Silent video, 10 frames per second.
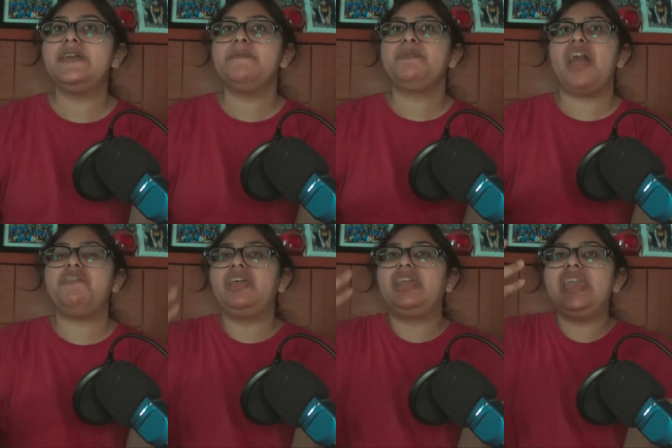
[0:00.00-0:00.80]
I felt
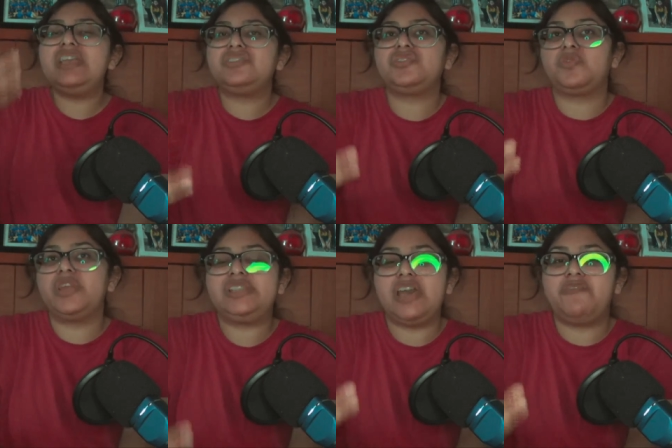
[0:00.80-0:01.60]
like his story
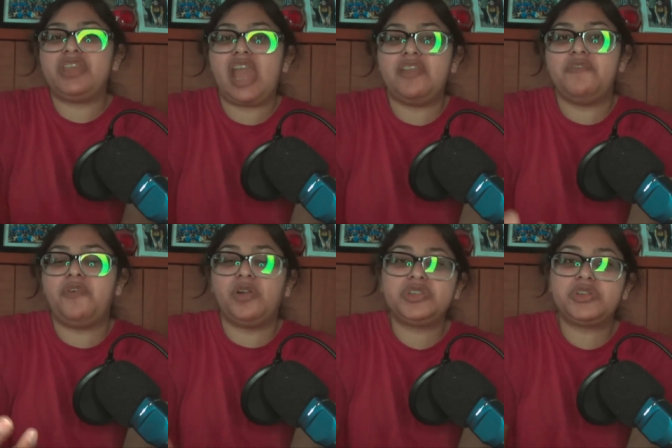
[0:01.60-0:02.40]
definitely kind of
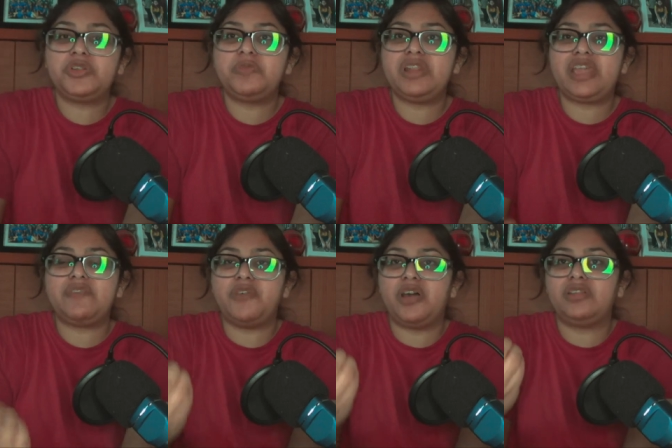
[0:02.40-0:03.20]
faltered a little bit. Like, it
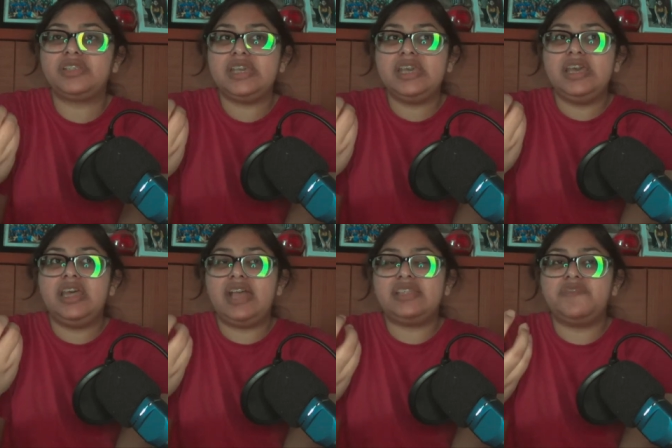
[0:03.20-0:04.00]
felt
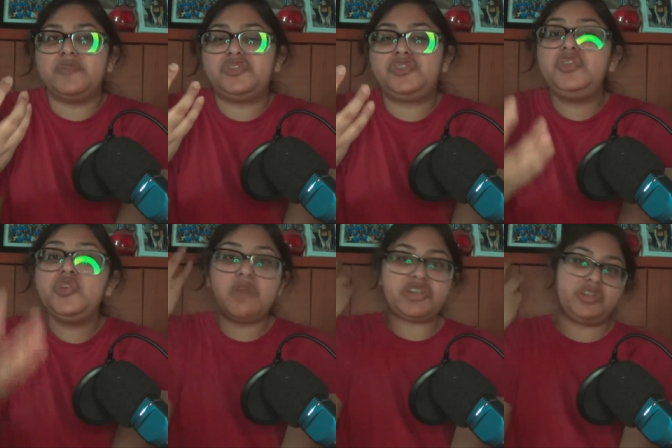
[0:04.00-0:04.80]
as if it was too
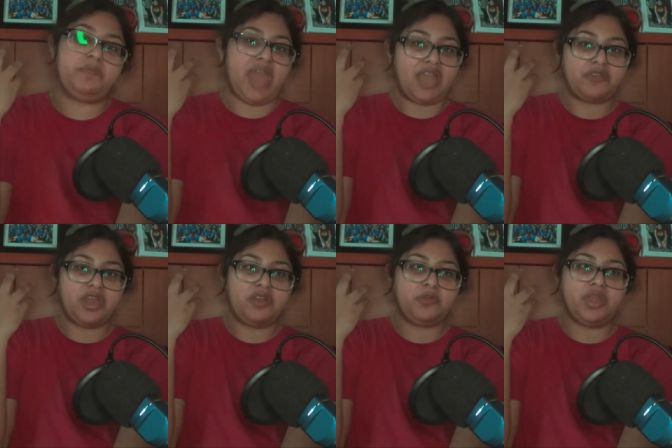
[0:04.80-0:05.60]
much in the
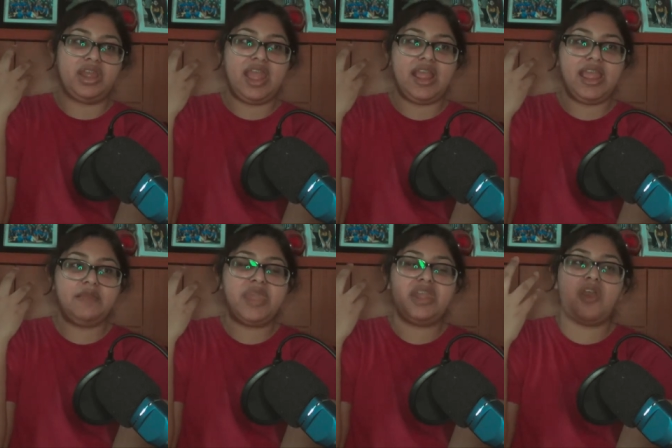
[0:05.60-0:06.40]
background, where it
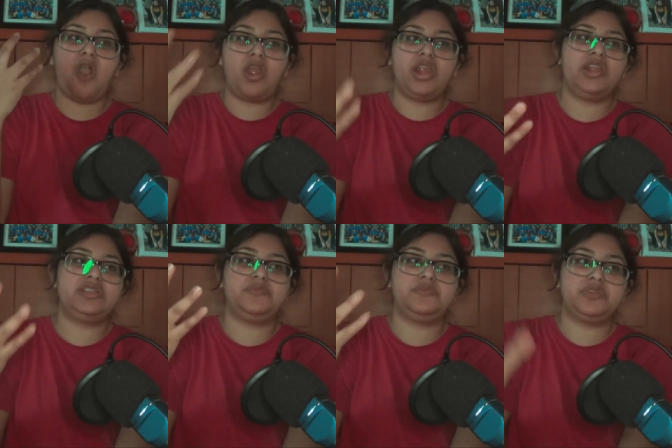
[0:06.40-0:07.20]
made it harder
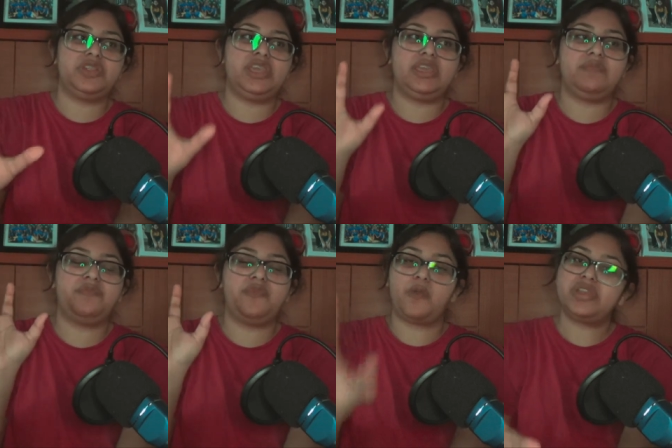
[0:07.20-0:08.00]
to really
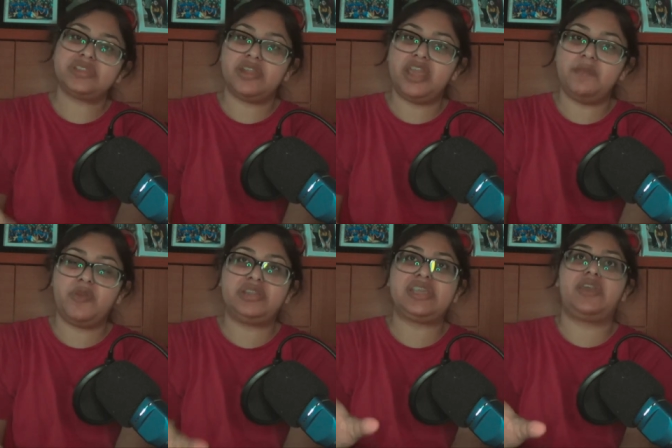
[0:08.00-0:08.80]
focus on him, where
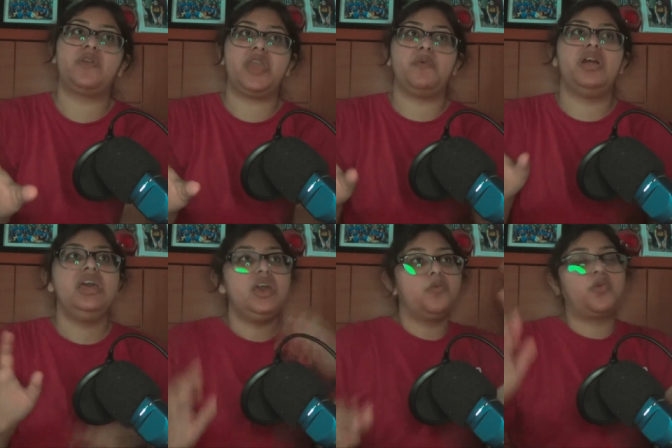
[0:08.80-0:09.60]
it's like, okay, well,
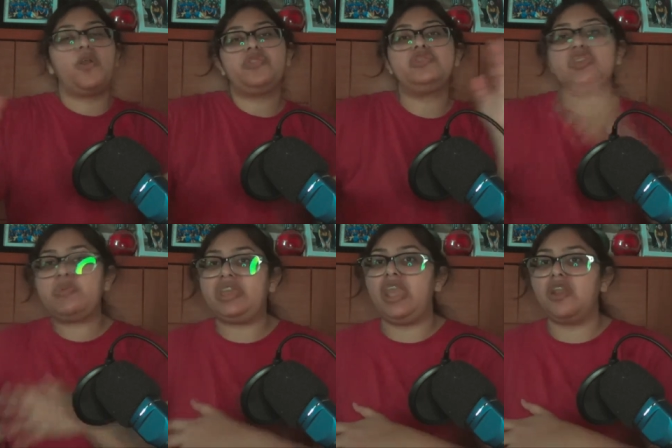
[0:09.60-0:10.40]
going through so many
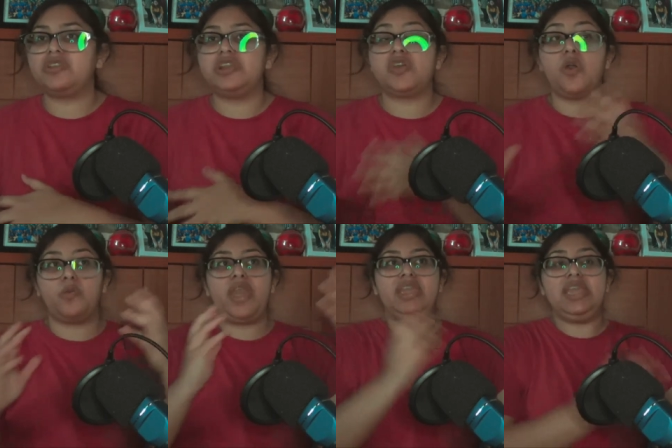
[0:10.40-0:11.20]
characters, oh,
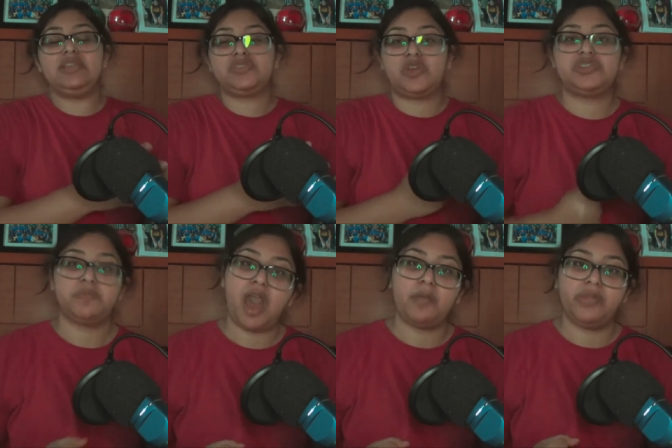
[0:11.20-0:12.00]
wait, he starts to
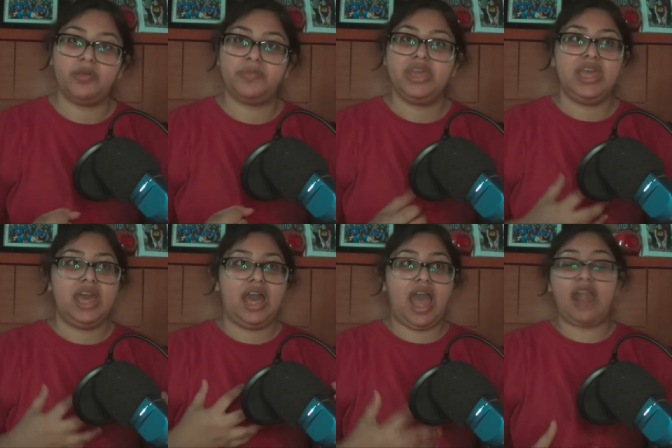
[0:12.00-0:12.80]
pop up out of